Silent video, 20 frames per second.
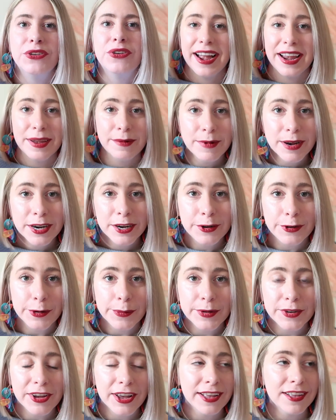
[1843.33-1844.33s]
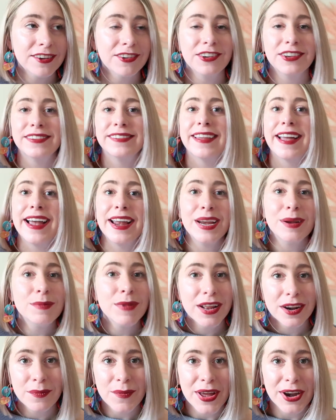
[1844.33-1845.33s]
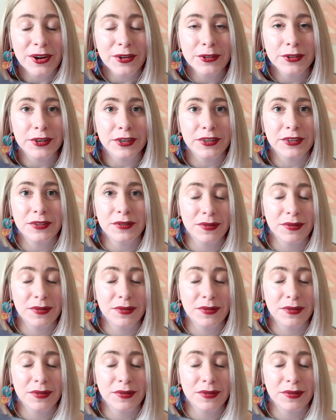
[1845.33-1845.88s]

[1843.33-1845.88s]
I am not a dermatologist. I am not a medical